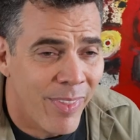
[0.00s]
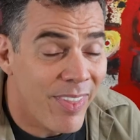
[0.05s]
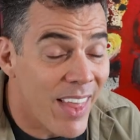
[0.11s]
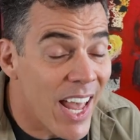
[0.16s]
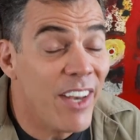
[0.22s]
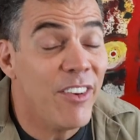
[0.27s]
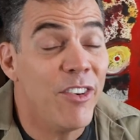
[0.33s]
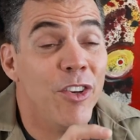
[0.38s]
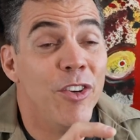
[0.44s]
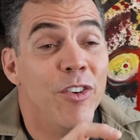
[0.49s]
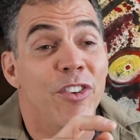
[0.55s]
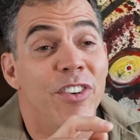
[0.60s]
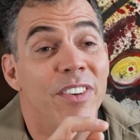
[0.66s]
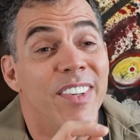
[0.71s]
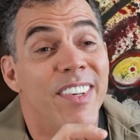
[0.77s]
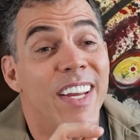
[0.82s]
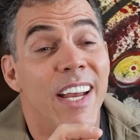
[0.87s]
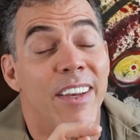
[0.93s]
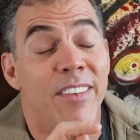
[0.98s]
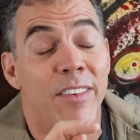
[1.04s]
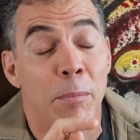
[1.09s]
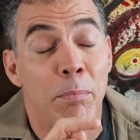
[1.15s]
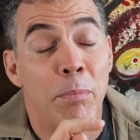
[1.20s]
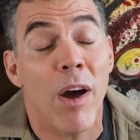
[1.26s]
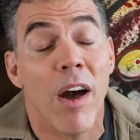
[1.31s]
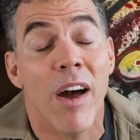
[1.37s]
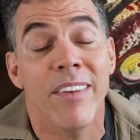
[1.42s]
That dude just has a
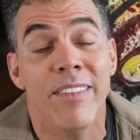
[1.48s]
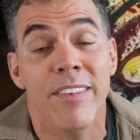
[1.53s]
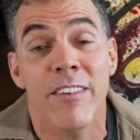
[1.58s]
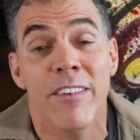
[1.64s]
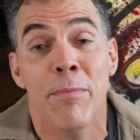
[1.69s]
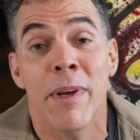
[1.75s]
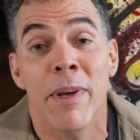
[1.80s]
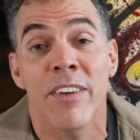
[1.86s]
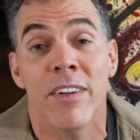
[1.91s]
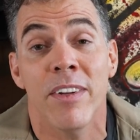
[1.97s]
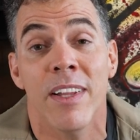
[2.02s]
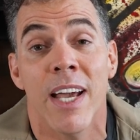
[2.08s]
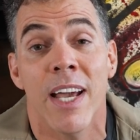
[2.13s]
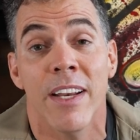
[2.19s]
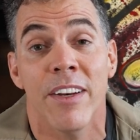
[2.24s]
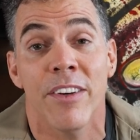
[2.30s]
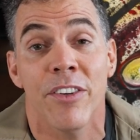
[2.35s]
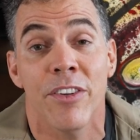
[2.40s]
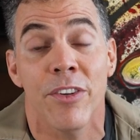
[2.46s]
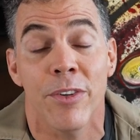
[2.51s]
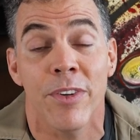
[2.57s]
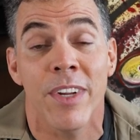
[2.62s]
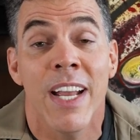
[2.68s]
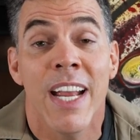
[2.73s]
positive mental attitude,